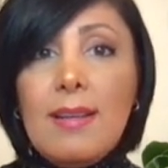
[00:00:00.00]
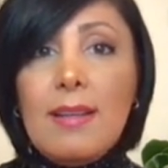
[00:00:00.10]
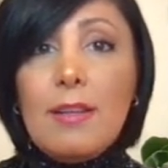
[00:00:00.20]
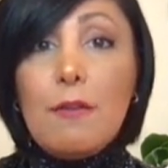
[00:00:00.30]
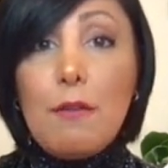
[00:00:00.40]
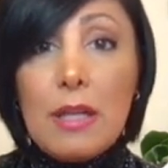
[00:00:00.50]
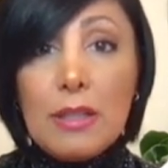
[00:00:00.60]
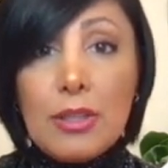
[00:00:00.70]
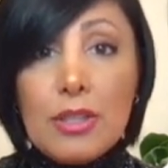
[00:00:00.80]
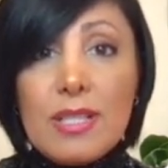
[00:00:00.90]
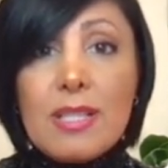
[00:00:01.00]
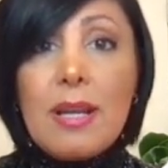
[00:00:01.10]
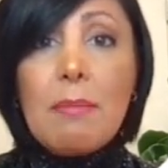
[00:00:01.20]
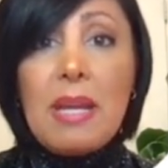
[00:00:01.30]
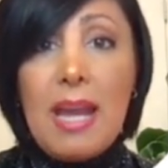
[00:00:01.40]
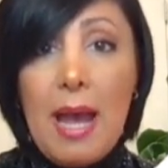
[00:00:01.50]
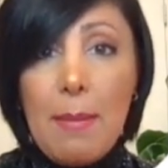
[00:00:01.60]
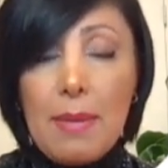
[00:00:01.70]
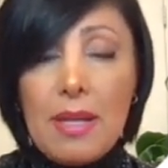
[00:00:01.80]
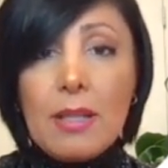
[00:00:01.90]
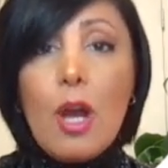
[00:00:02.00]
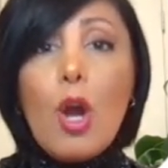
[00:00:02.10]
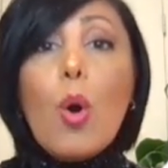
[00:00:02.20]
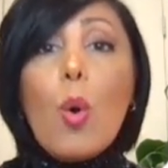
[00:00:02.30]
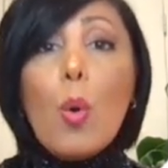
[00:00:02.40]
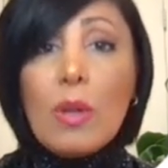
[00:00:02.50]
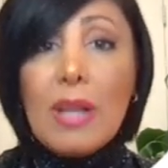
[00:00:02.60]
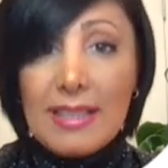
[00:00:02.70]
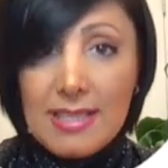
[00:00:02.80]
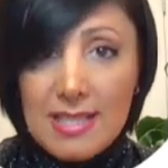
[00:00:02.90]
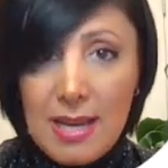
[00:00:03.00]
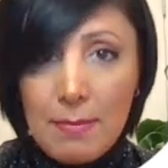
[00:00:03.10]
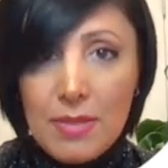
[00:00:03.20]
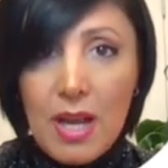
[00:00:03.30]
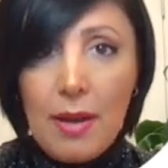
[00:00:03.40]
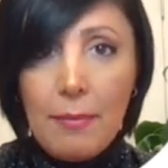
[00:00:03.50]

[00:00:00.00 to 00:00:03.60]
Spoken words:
the failures may happen all at the same time.